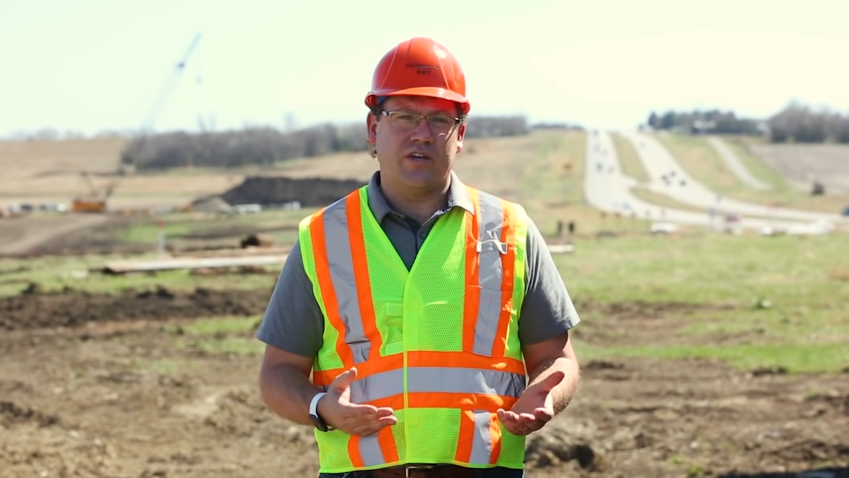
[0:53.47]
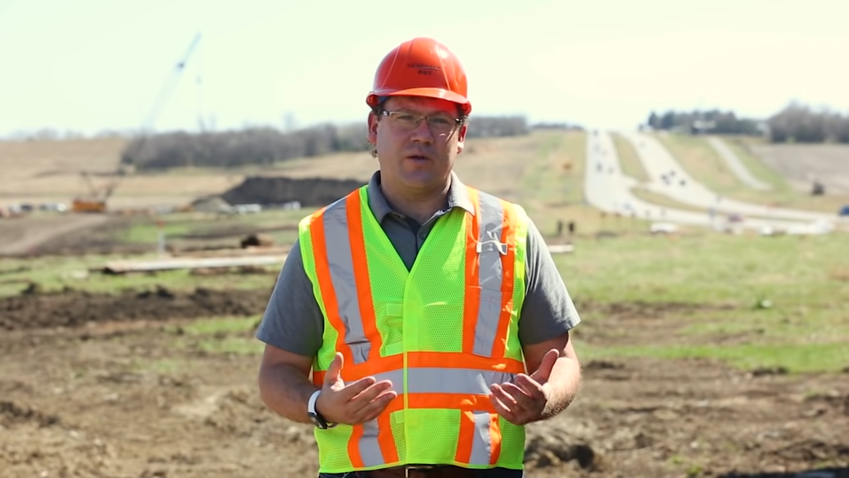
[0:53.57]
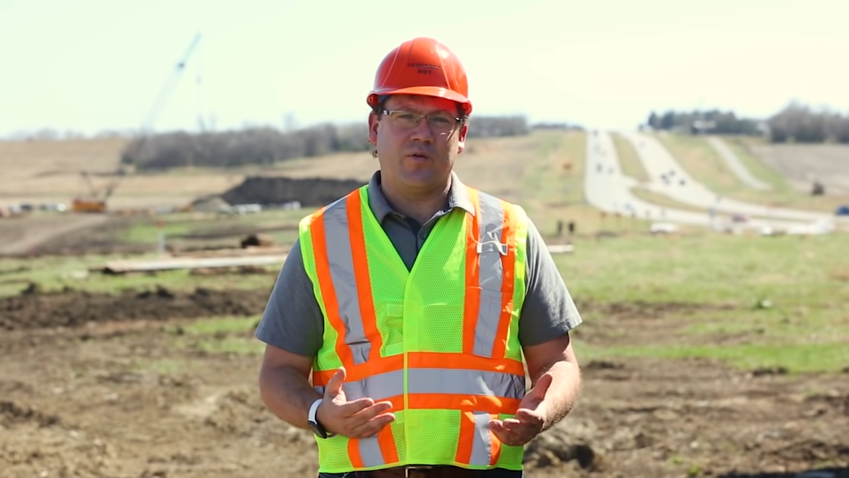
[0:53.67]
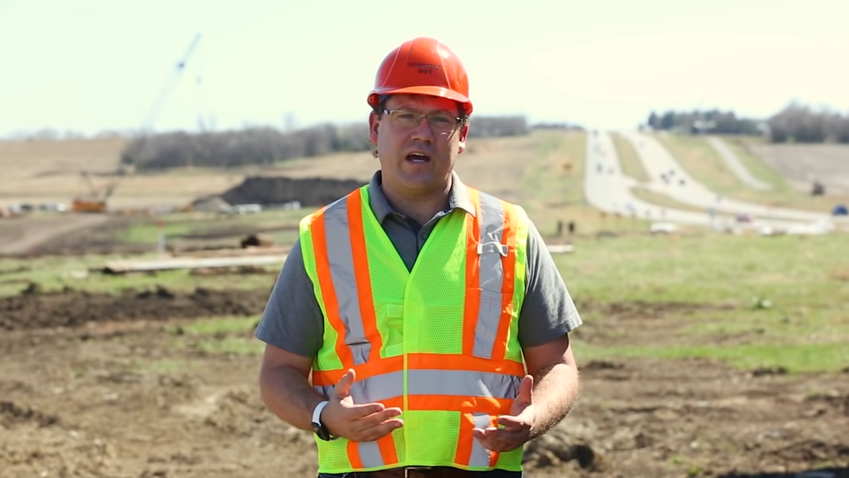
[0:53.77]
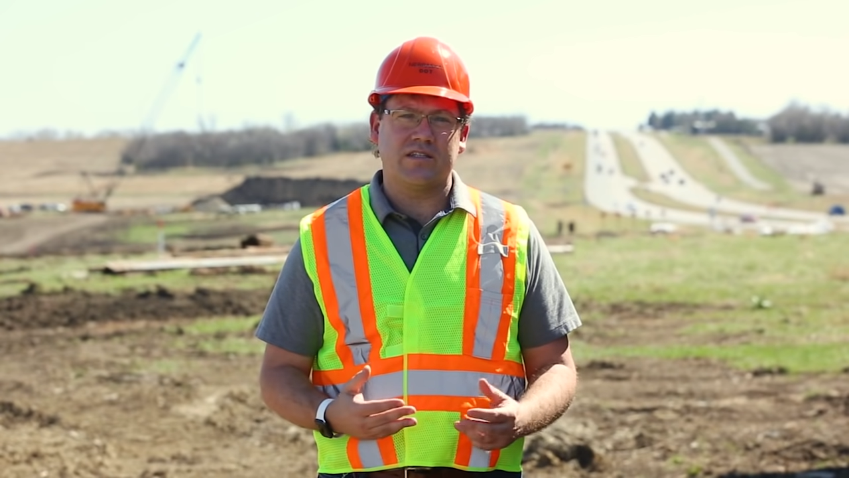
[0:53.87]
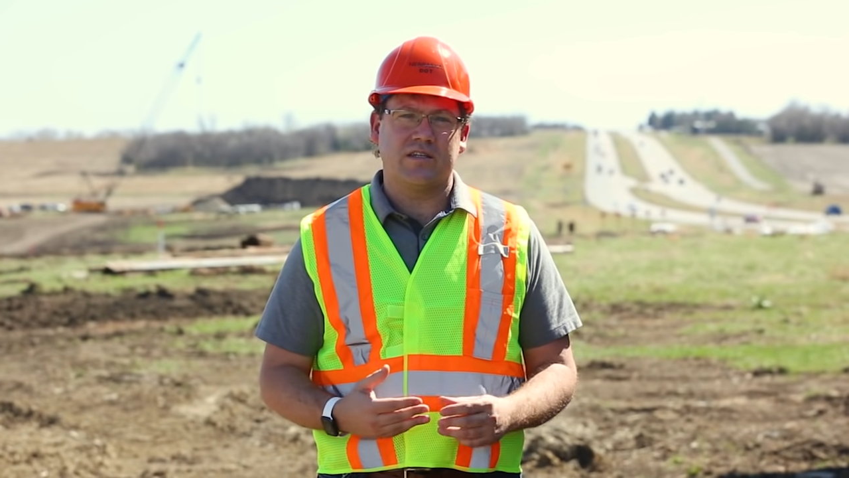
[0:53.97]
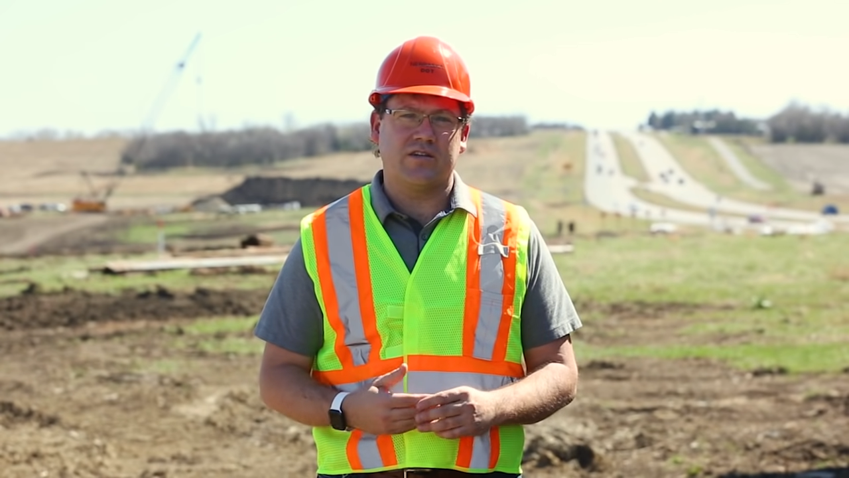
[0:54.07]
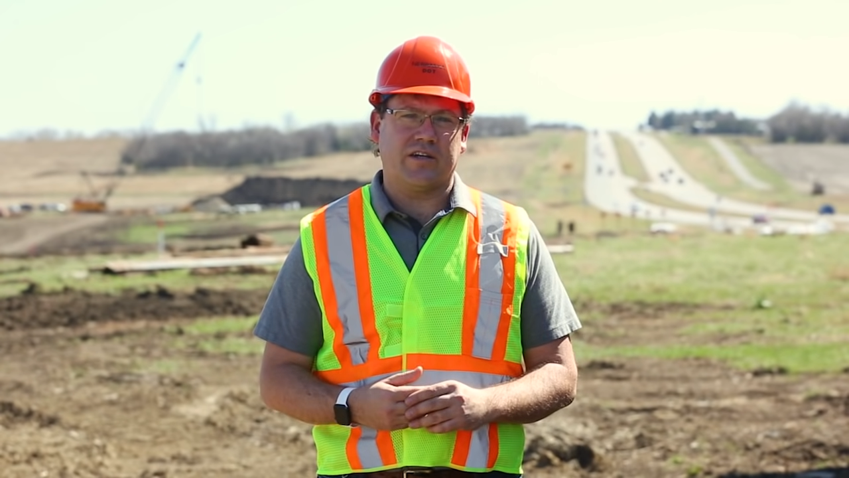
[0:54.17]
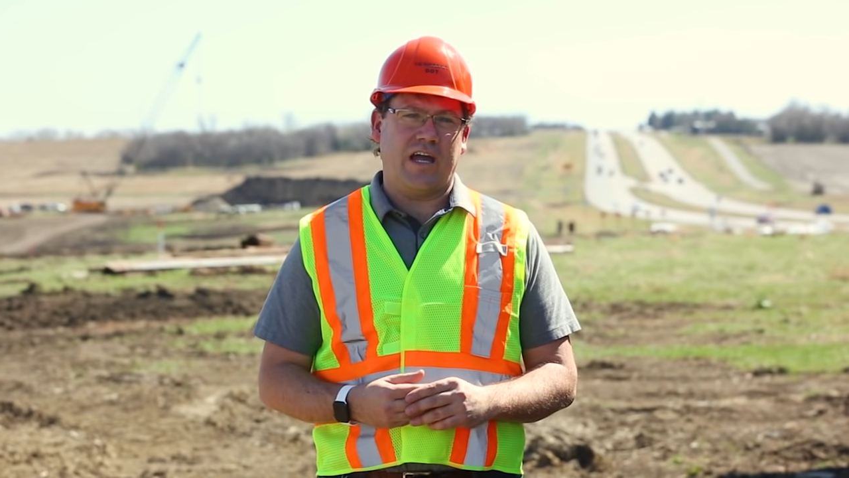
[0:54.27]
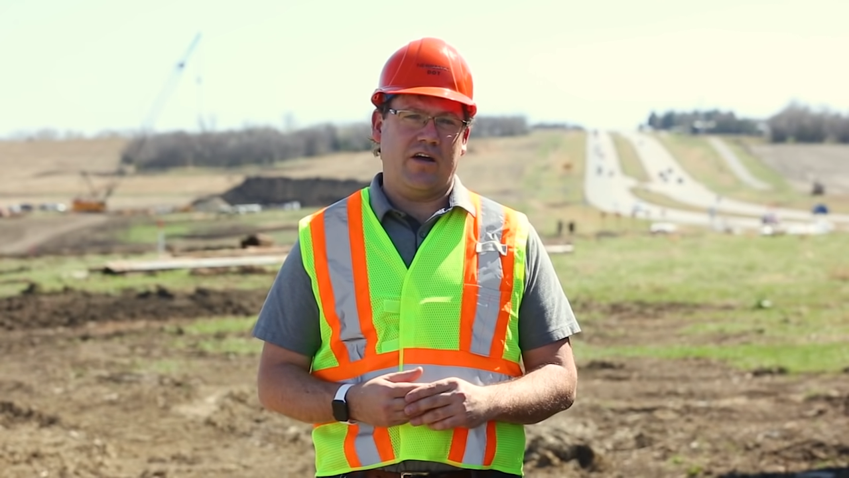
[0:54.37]
and
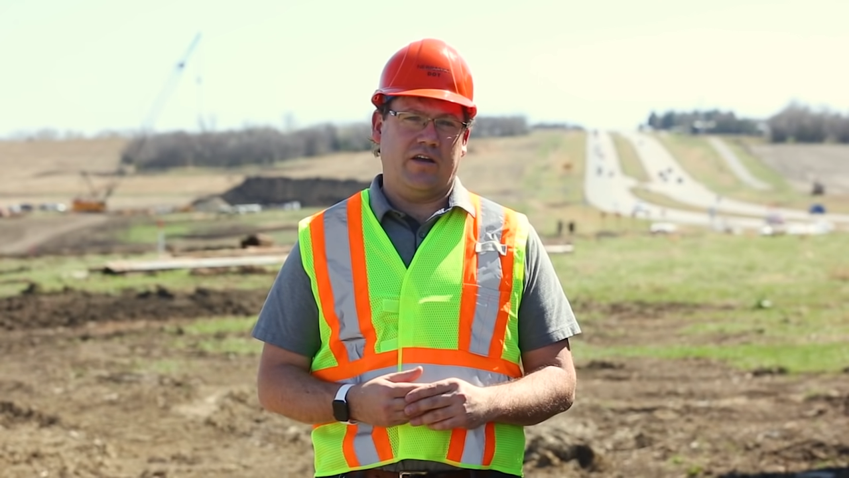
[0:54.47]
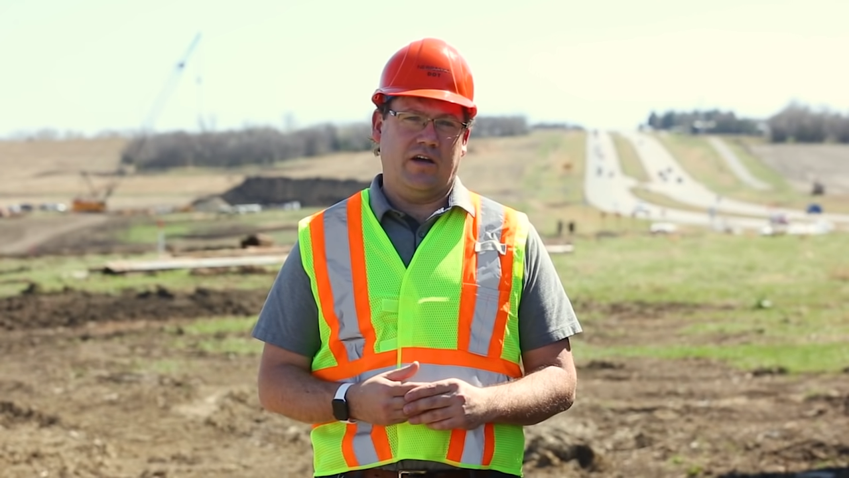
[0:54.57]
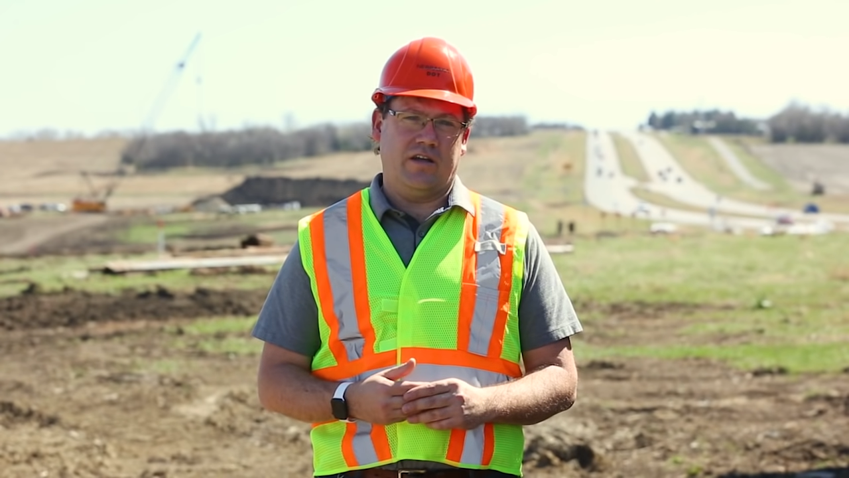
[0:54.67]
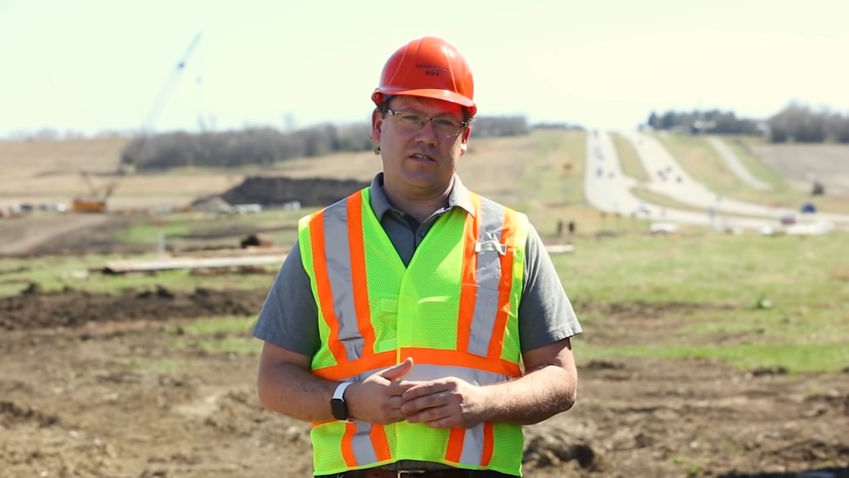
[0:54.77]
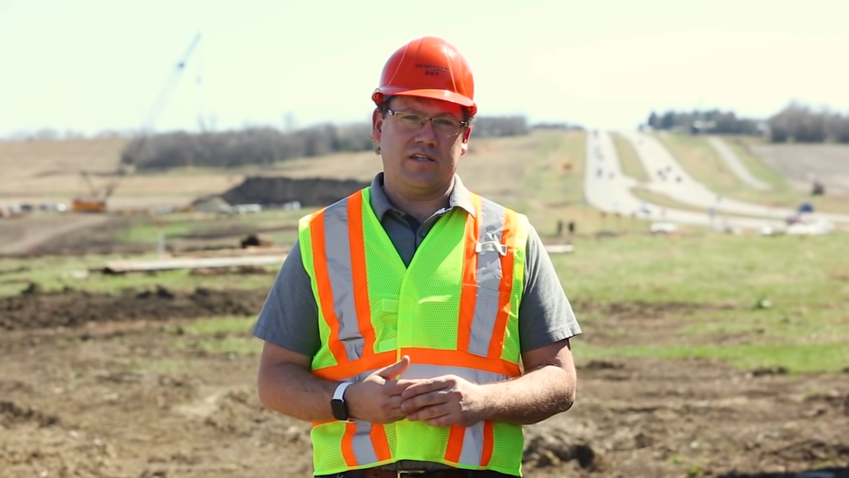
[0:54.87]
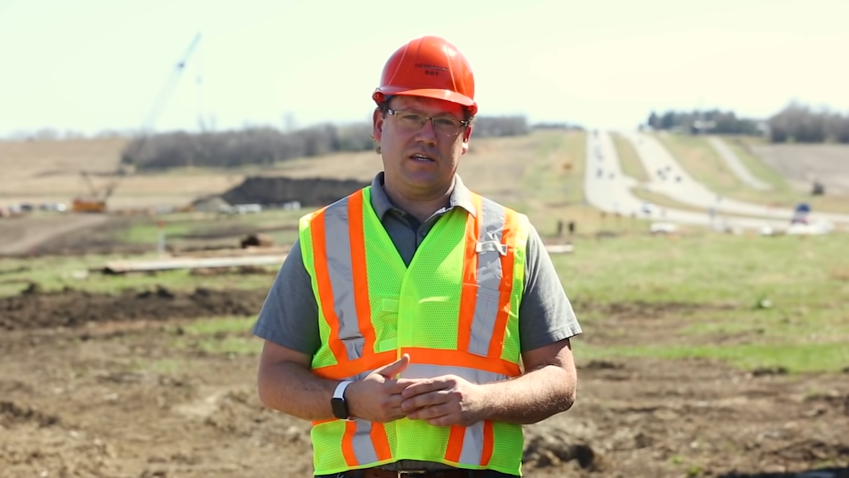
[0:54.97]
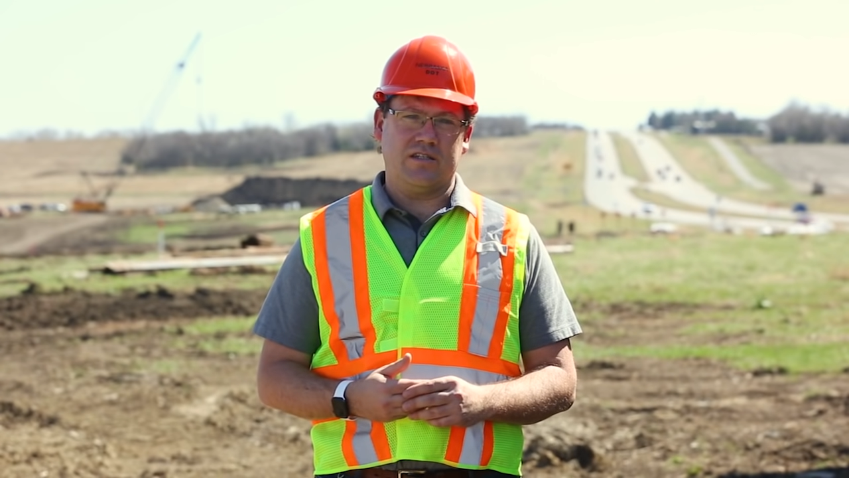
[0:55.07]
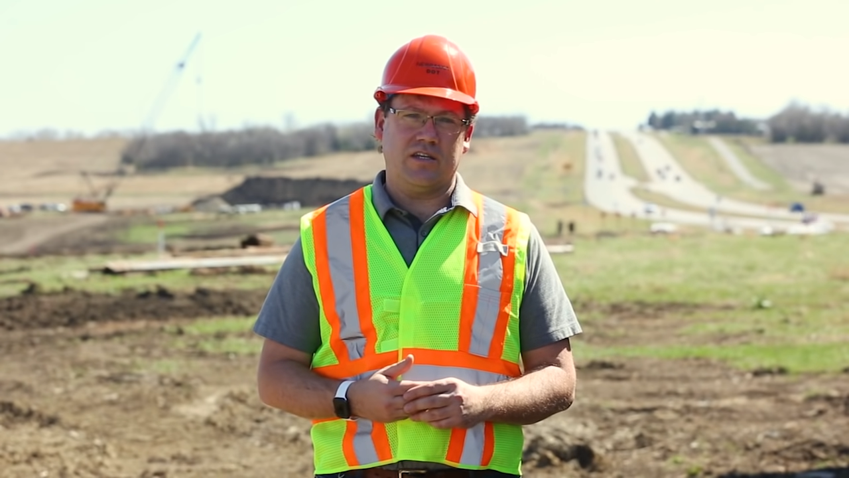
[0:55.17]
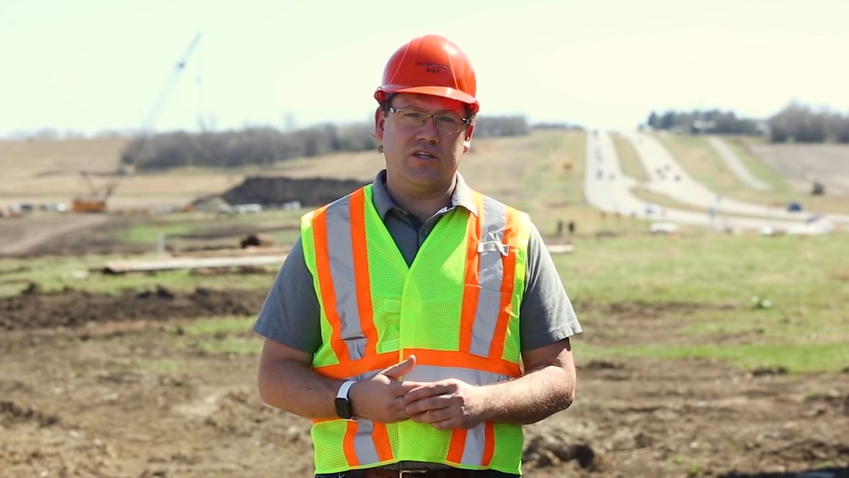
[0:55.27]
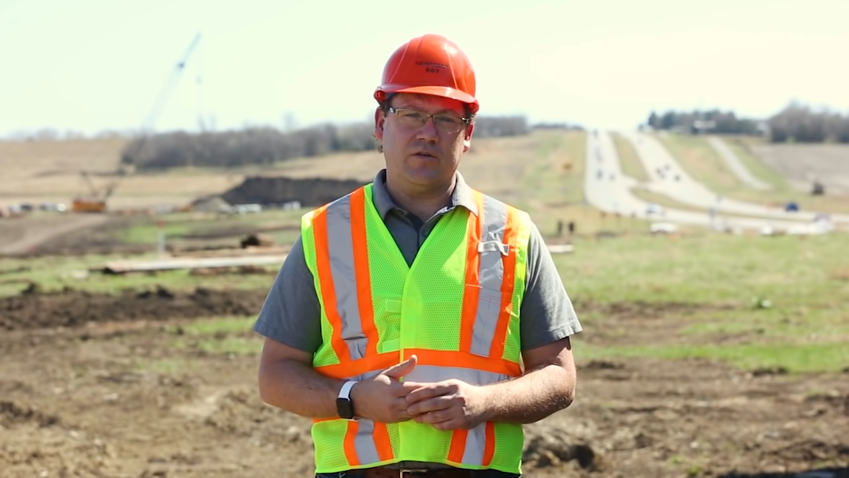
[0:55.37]
Nebraskans are counting on us to
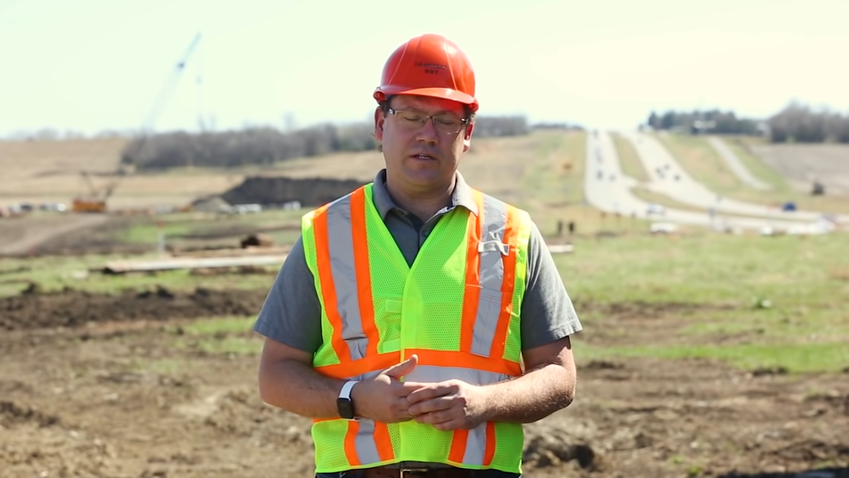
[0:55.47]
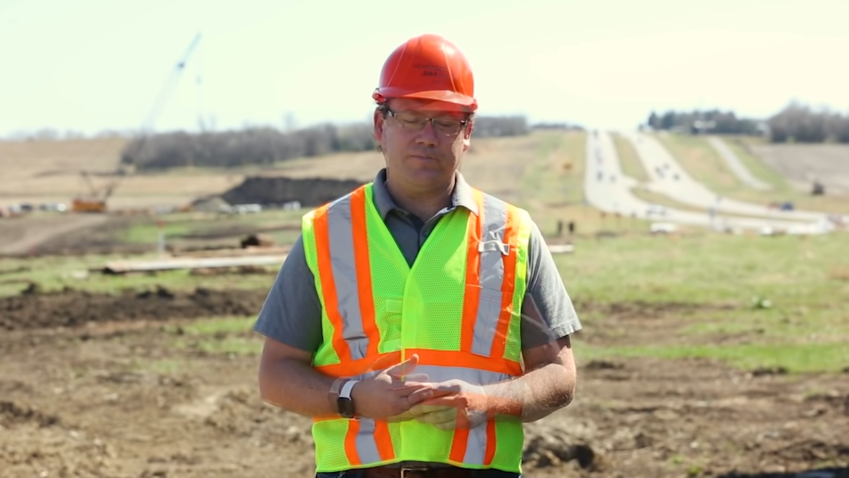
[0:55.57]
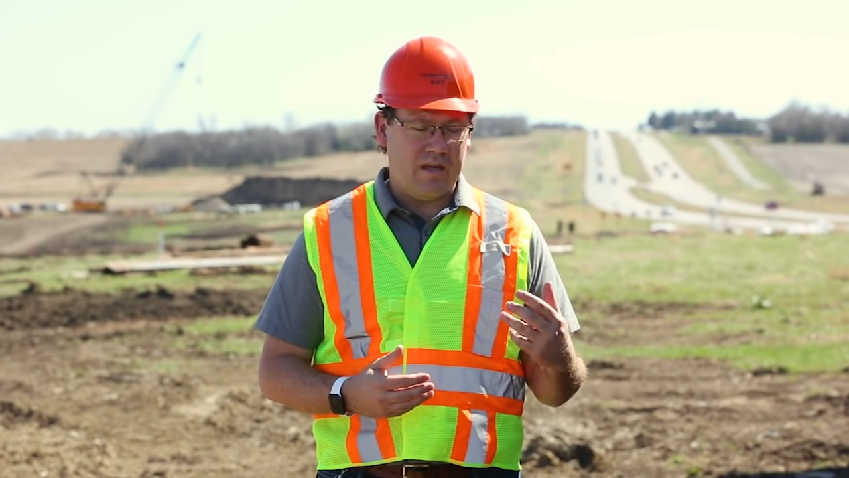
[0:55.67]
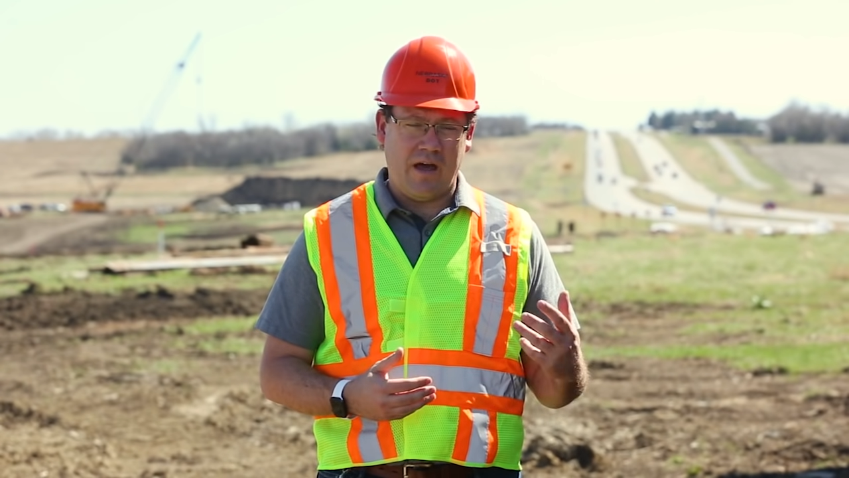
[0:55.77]
continue it.